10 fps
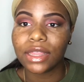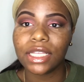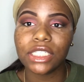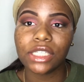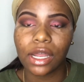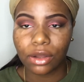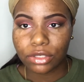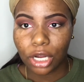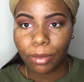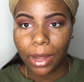these
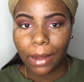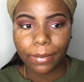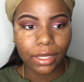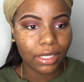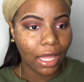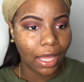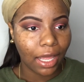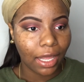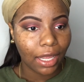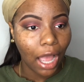shadows are popping.
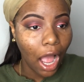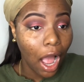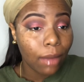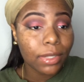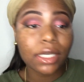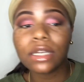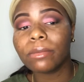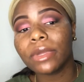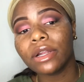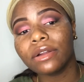Like, I'm looking in the
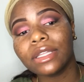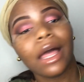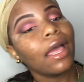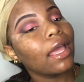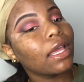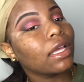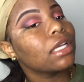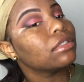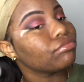mirror like,